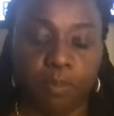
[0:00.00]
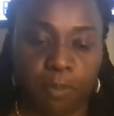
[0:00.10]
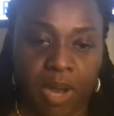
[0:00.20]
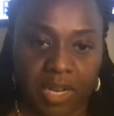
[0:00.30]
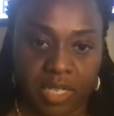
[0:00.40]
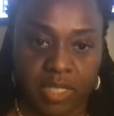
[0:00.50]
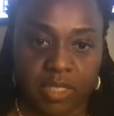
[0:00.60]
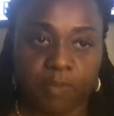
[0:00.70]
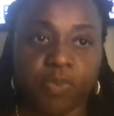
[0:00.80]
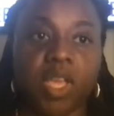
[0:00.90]

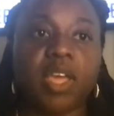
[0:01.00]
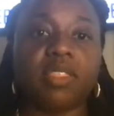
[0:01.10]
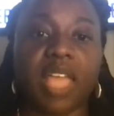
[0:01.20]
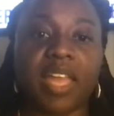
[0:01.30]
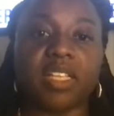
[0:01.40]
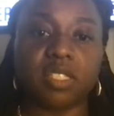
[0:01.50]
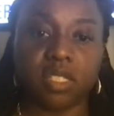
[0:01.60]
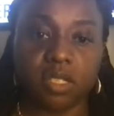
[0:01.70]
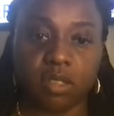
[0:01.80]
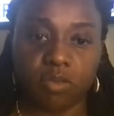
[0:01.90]
monies. That
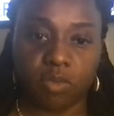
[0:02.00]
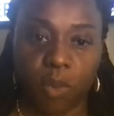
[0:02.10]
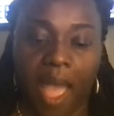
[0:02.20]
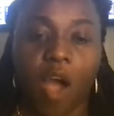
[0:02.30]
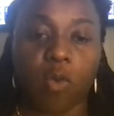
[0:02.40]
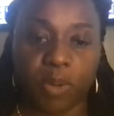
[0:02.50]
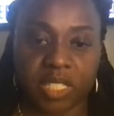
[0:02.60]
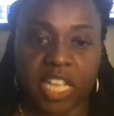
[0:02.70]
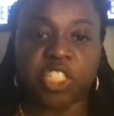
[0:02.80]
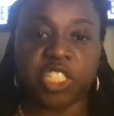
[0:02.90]
is how
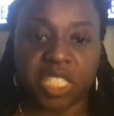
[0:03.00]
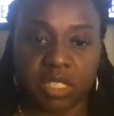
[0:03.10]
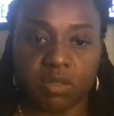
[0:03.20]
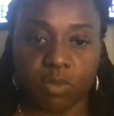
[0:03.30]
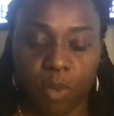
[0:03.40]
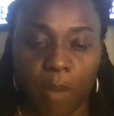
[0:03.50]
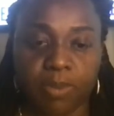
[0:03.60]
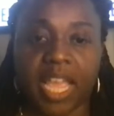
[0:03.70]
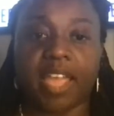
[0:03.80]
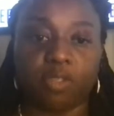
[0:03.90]
possession is
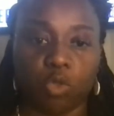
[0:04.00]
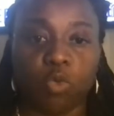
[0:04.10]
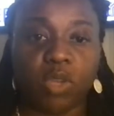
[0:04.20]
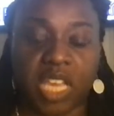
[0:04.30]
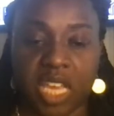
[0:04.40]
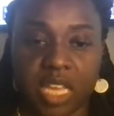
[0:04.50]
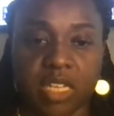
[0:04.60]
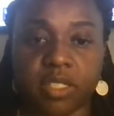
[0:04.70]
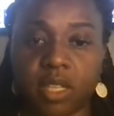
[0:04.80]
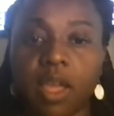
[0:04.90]
obtained, through
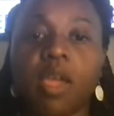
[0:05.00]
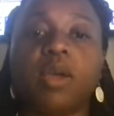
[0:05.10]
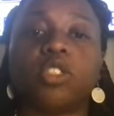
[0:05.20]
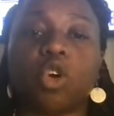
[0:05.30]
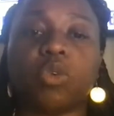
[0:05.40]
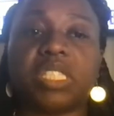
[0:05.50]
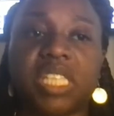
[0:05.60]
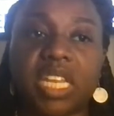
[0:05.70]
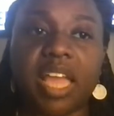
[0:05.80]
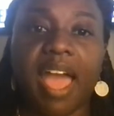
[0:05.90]
keys. So the
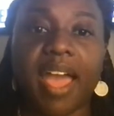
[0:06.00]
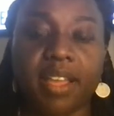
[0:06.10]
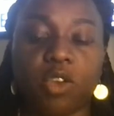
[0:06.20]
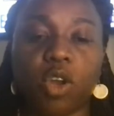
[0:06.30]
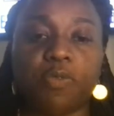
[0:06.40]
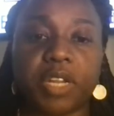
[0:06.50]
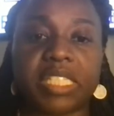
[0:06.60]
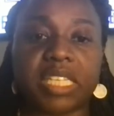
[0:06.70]
tenant, in order for the